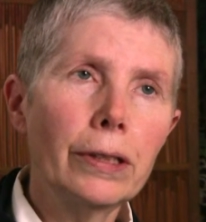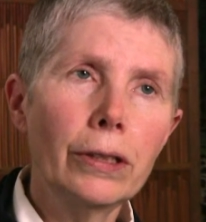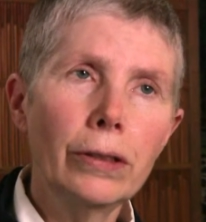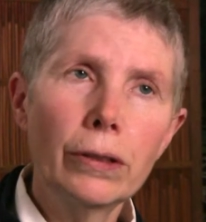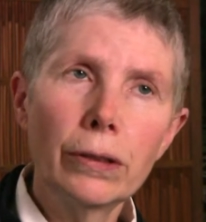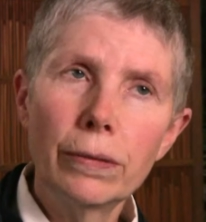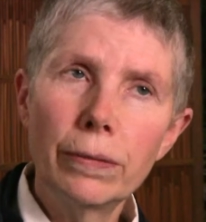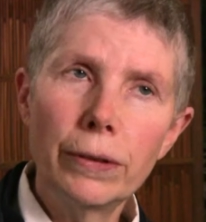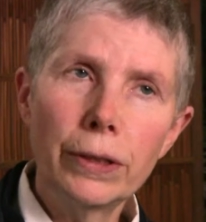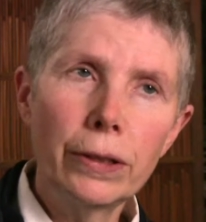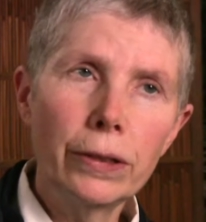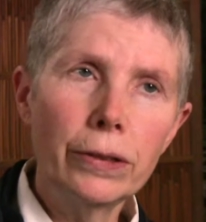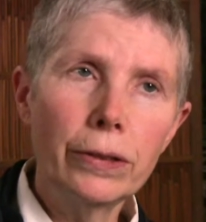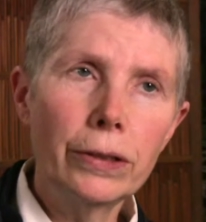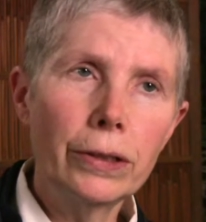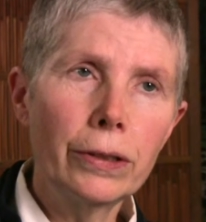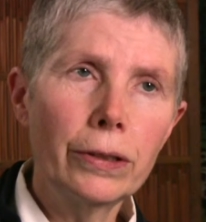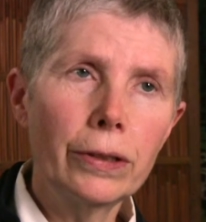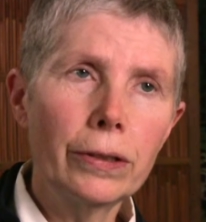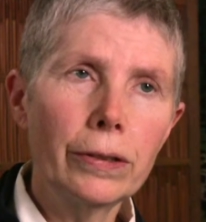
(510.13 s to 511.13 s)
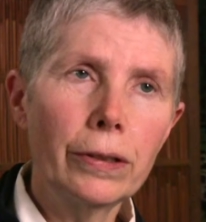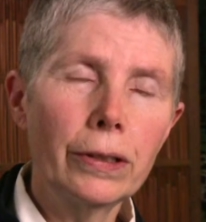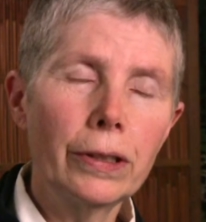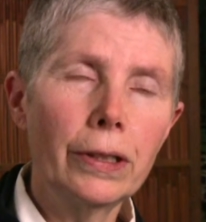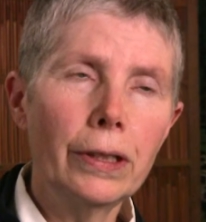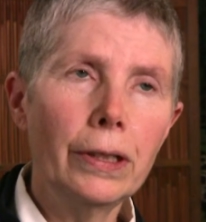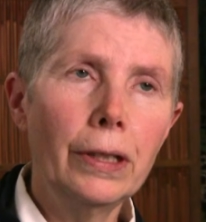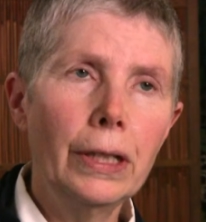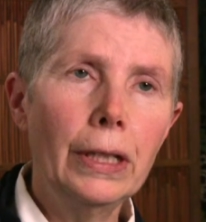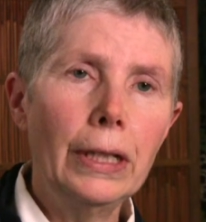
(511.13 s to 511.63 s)
They took it very
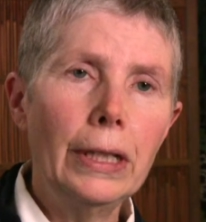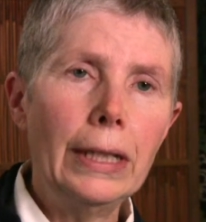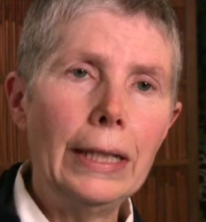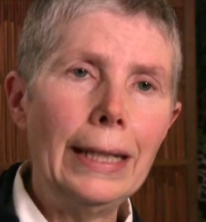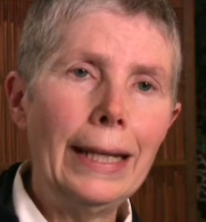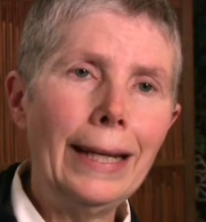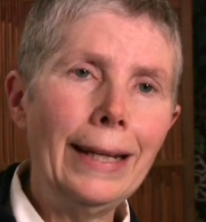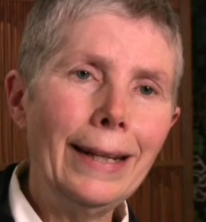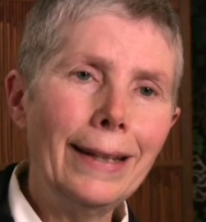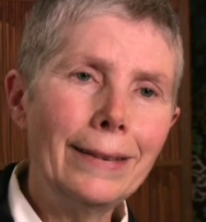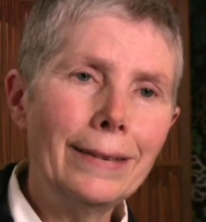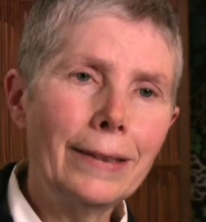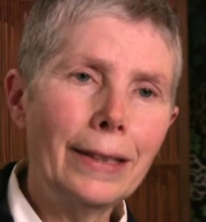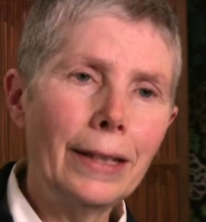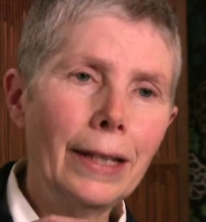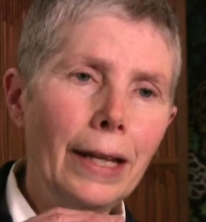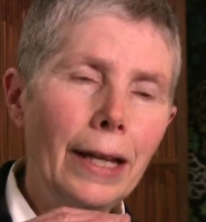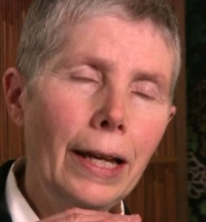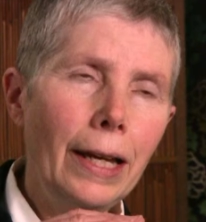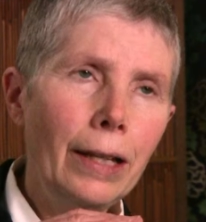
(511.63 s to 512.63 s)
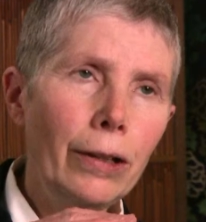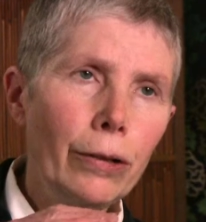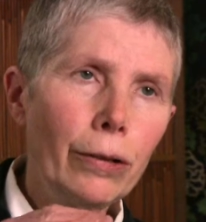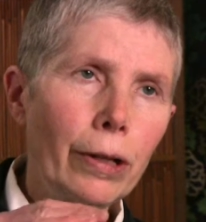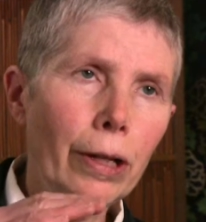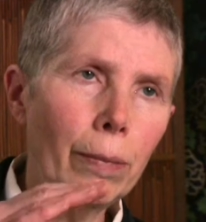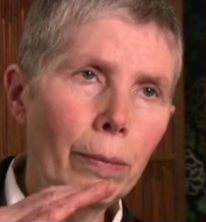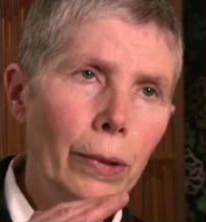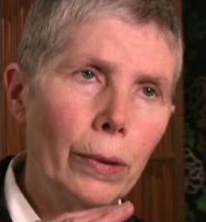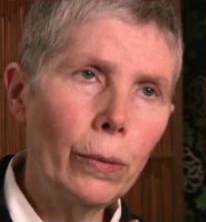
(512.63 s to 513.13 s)
seriously, not as a hate
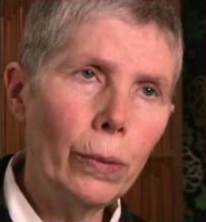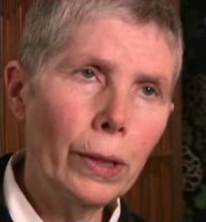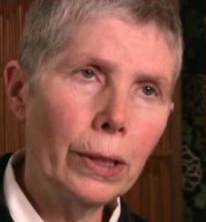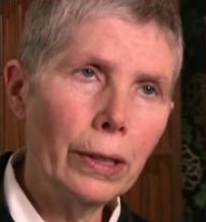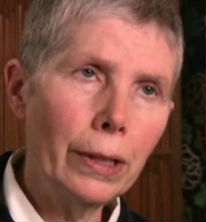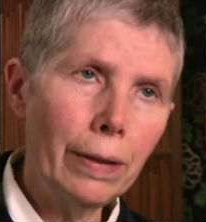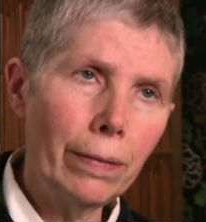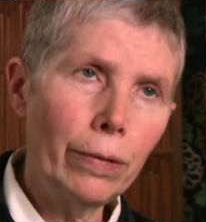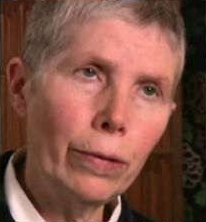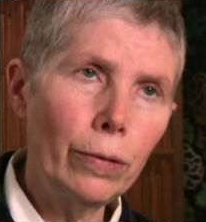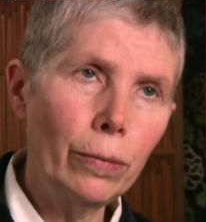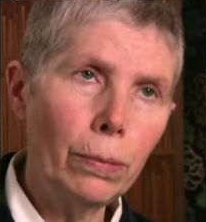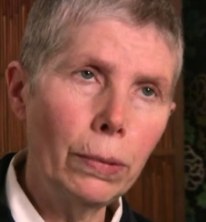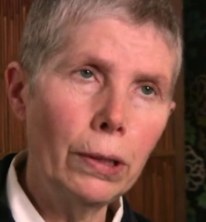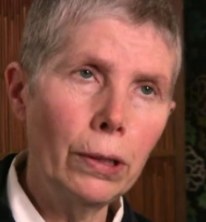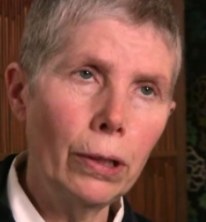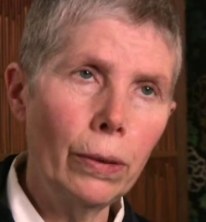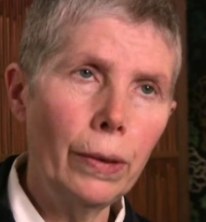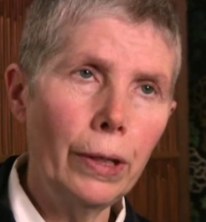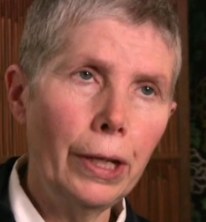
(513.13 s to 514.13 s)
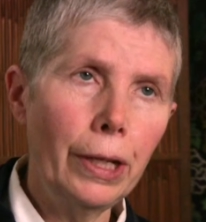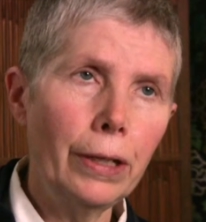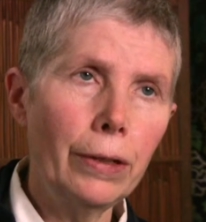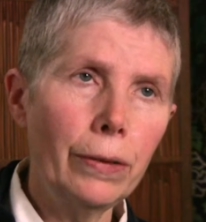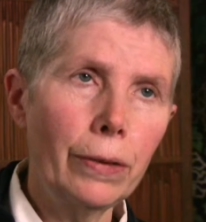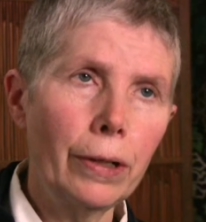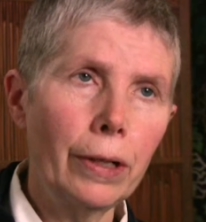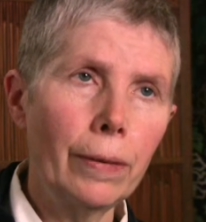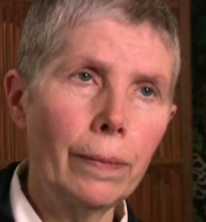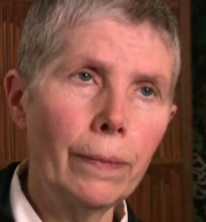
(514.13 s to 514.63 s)
crime, but one level below a hate
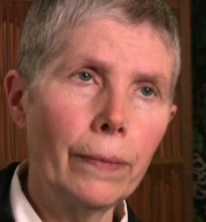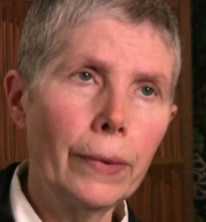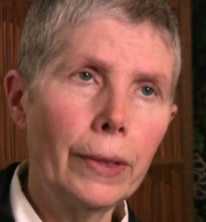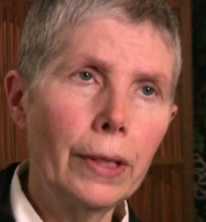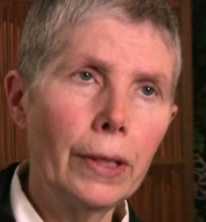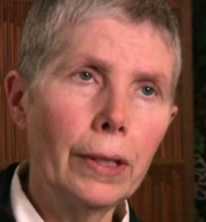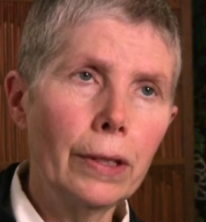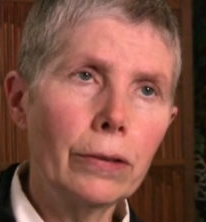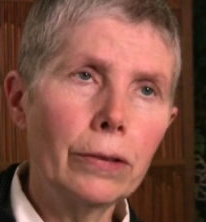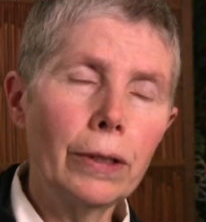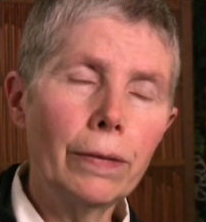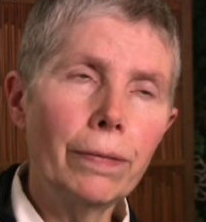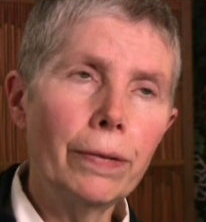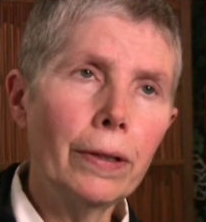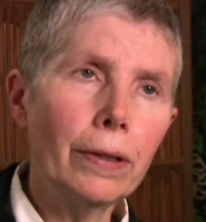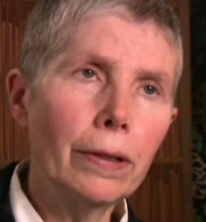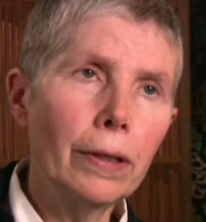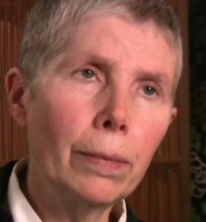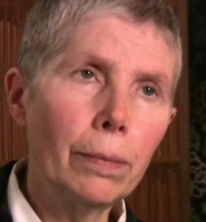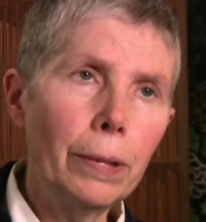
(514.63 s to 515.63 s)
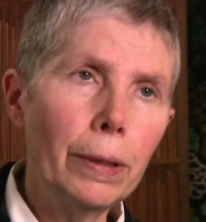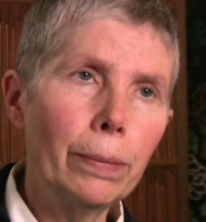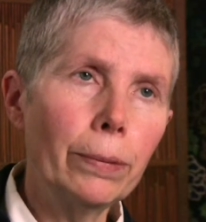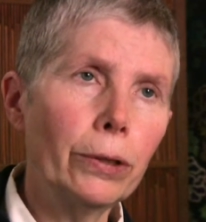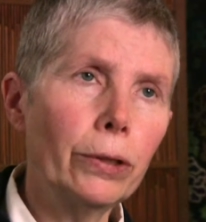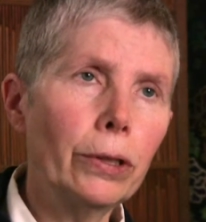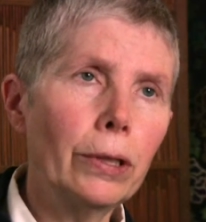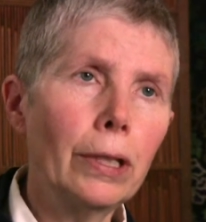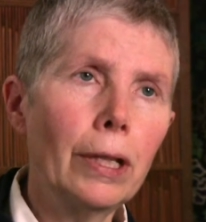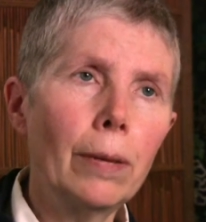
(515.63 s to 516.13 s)
crime, because they felt that
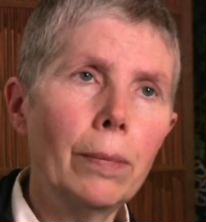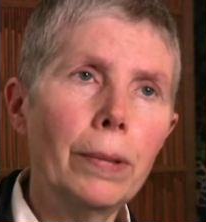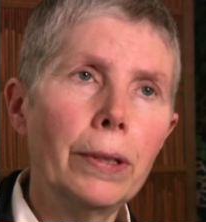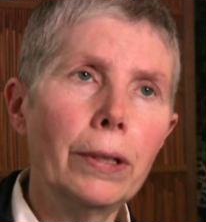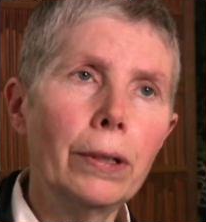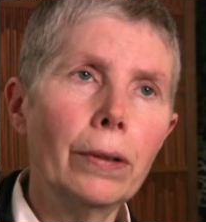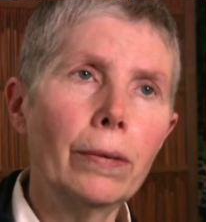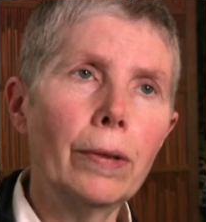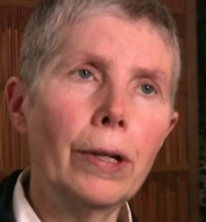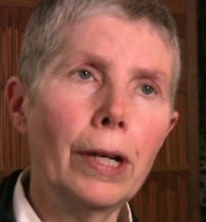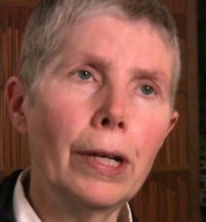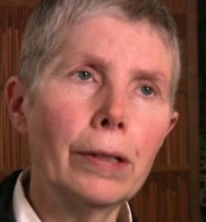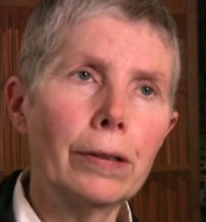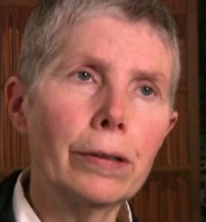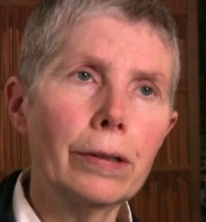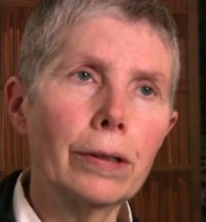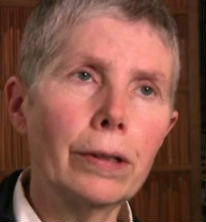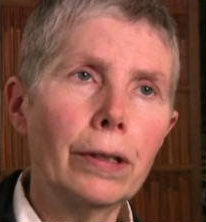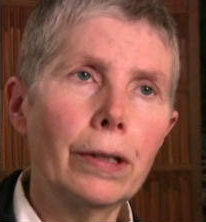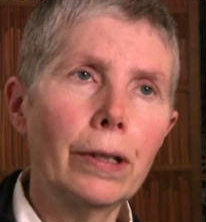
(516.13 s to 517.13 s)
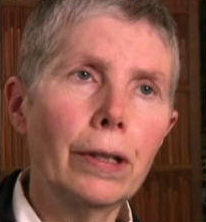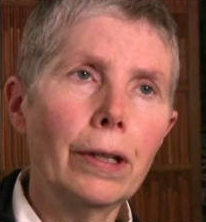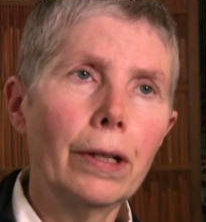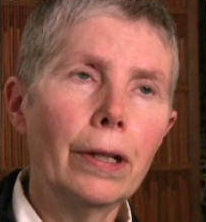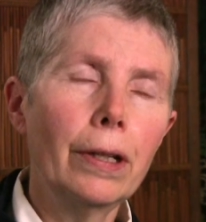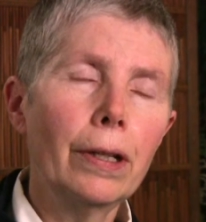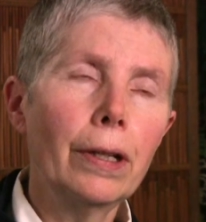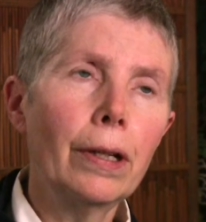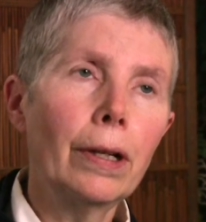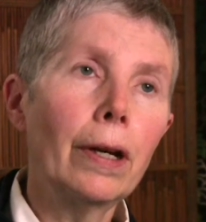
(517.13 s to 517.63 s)
people should not be harassed
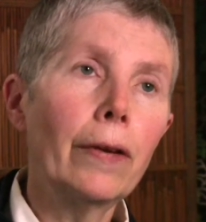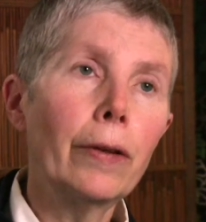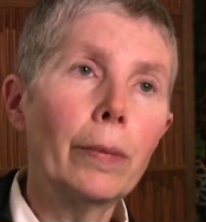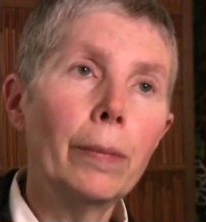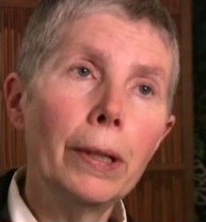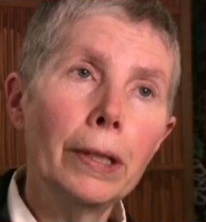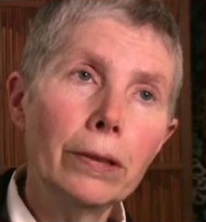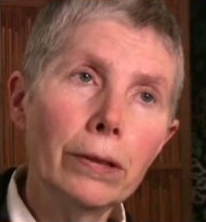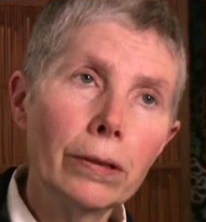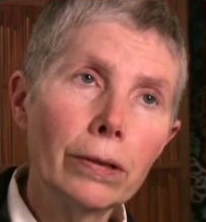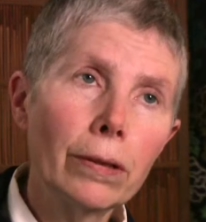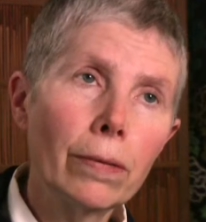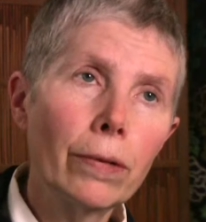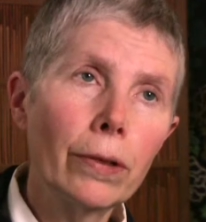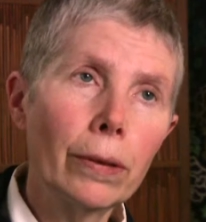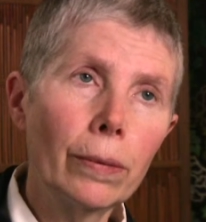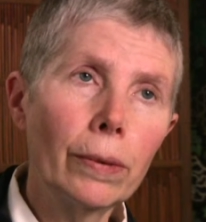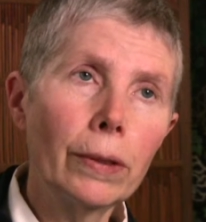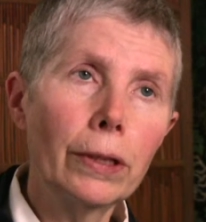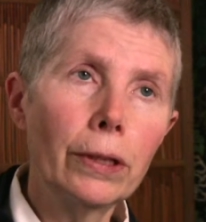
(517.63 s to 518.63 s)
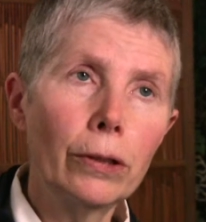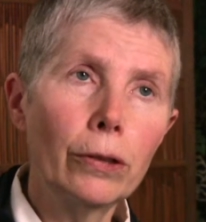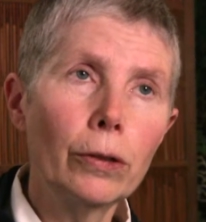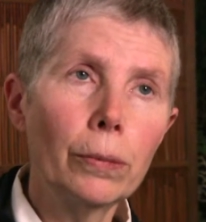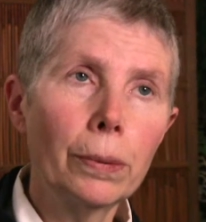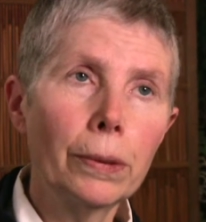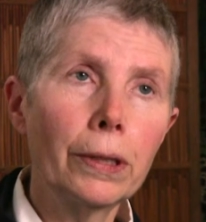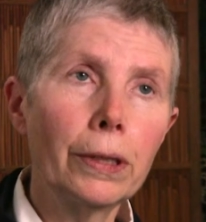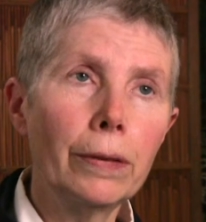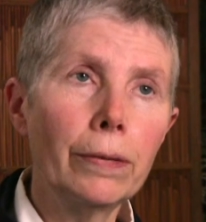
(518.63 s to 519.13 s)
on the basis of their religious
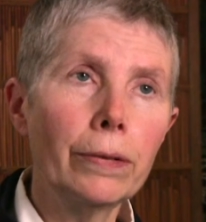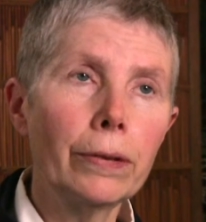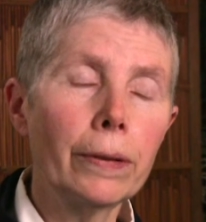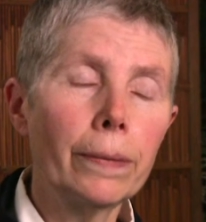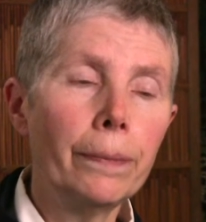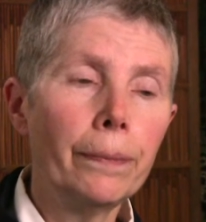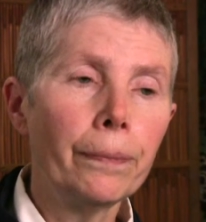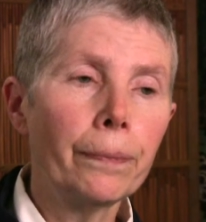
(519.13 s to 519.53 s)
beliefs.